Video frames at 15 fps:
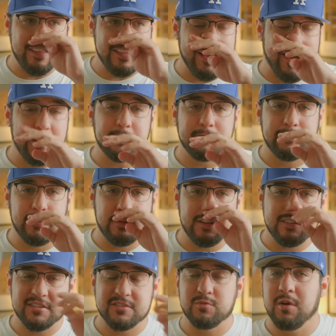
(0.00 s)
The
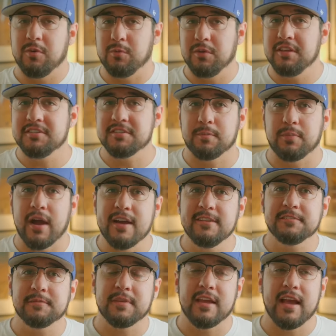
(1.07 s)
autofocus is what really
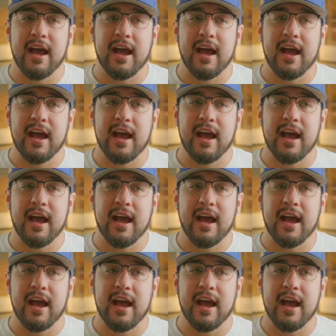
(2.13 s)
surprised me.